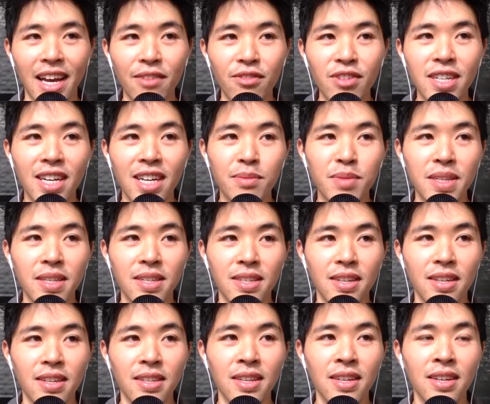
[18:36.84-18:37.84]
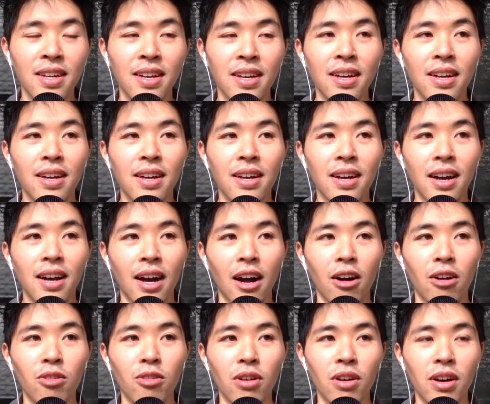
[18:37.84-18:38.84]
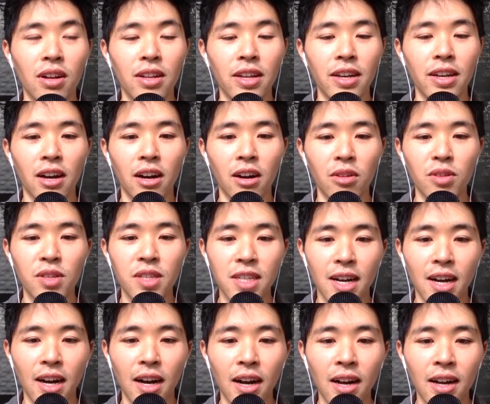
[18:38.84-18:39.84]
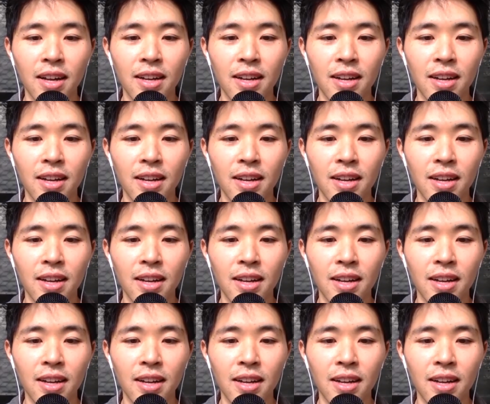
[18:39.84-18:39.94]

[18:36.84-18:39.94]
Every time he says how xiang,